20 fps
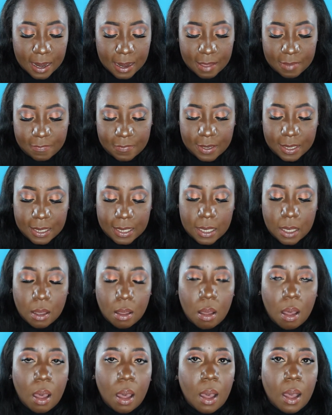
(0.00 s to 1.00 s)
loving the
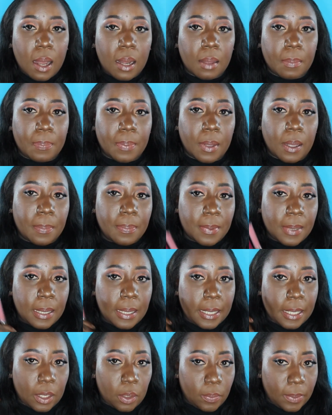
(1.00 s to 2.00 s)
Colourpop
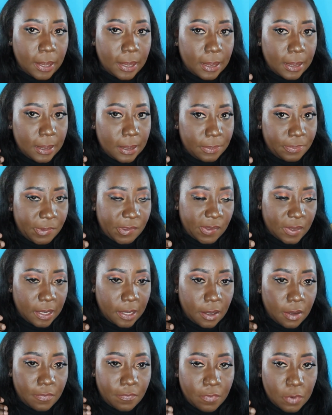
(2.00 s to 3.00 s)
liquid
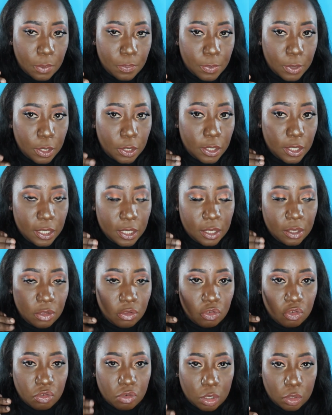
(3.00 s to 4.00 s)
lipstick from the
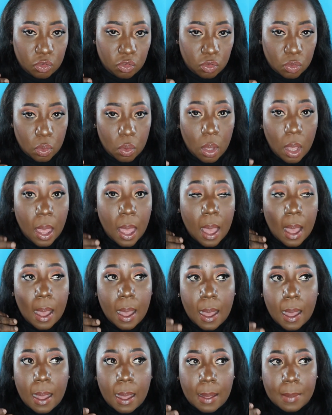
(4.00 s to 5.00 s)
drugstore.
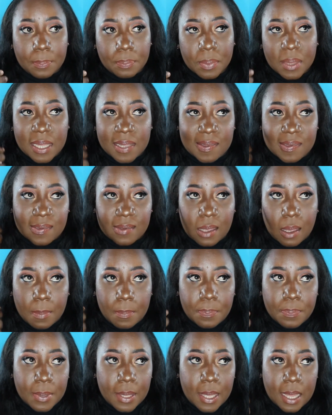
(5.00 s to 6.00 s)
It's
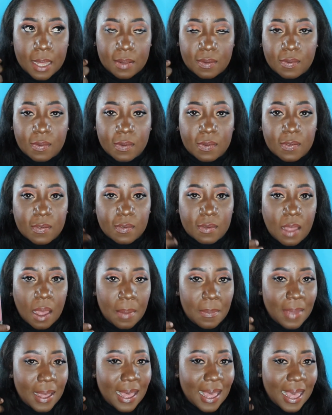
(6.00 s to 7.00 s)
compared to
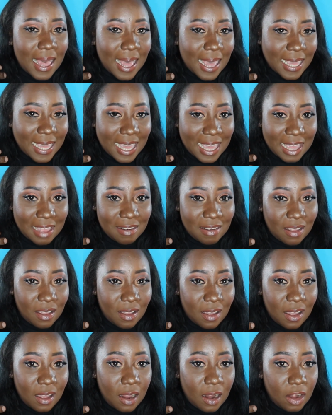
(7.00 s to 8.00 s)
some high-end
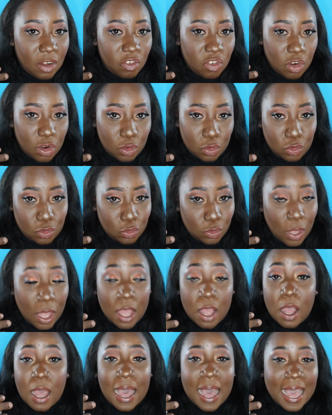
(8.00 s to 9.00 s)

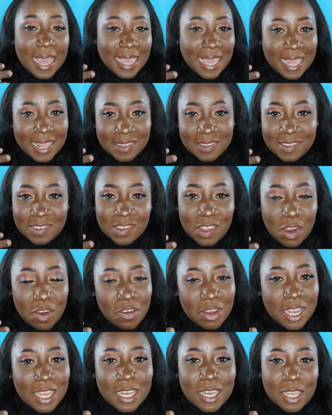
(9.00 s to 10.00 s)

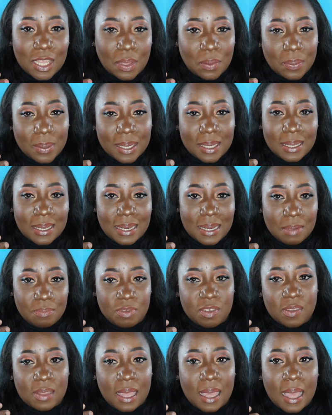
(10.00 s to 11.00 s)
liquid
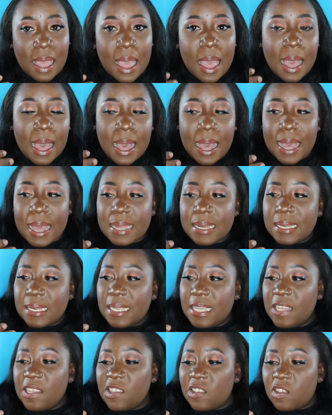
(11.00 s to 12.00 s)
lipstick, and
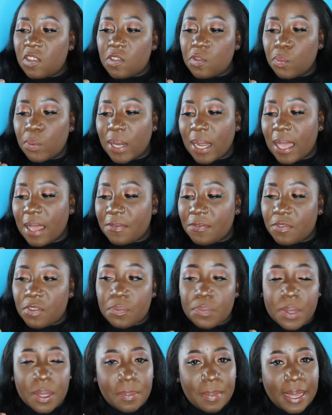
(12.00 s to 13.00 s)
these would have to
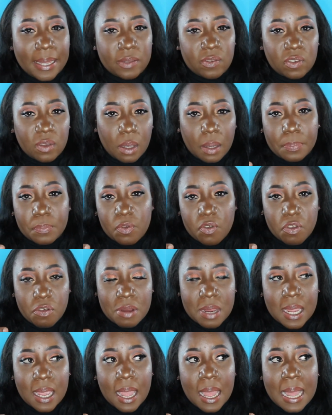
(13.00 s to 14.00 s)
be my top
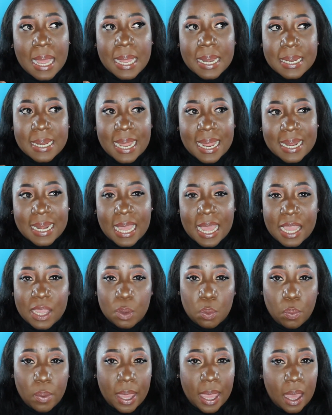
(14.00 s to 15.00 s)
3 that I
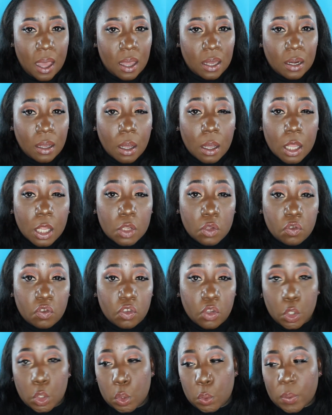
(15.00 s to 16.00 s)
wear on a
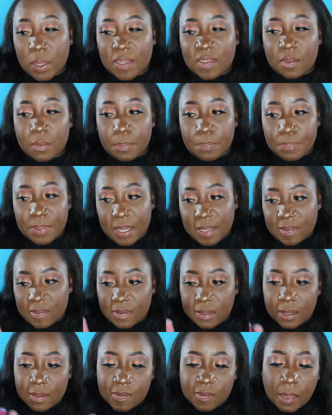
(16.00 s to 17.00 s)
continuous
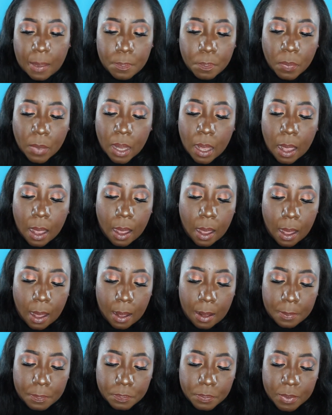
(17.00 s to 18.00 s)
basis.
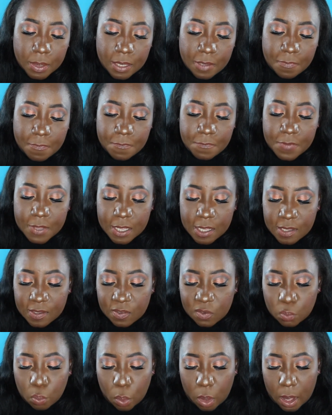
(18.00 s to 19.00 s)
The
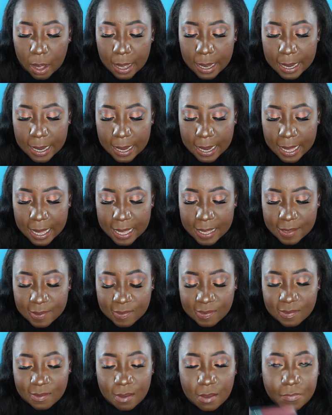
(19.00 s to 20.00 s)
first one
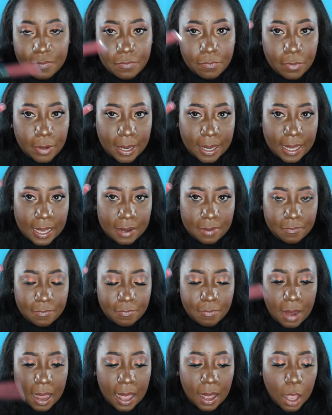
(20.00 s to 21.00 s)
is a Frick and
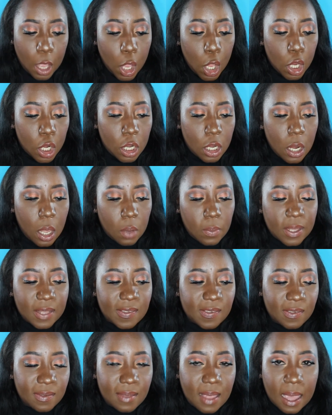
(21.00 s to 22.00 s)
Frack. Now
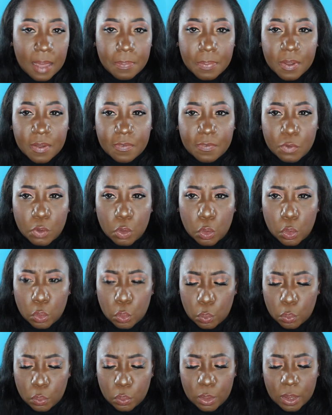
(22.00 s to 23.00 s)
it's type of
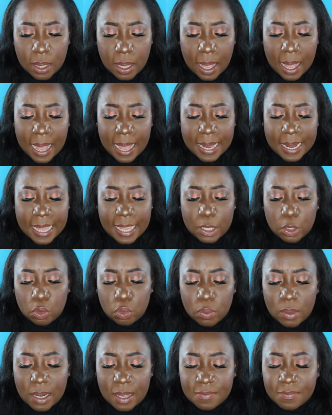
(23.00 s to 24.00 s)
nude, and I
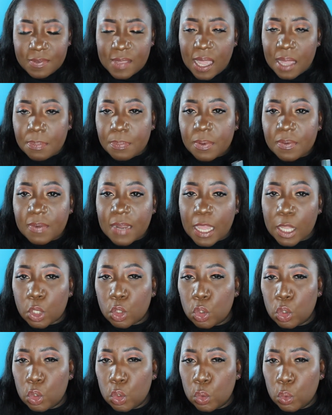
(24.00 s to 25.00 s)
do love type of like
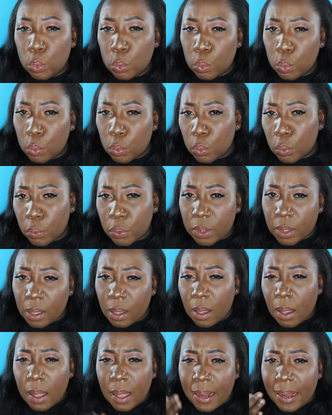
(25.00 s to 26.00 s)
nude
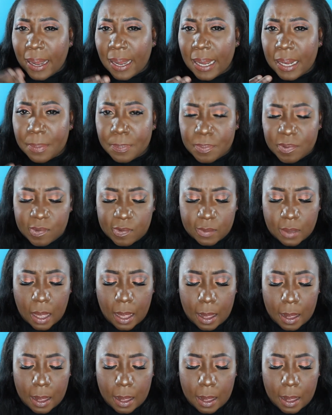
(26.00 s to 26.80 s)
lips,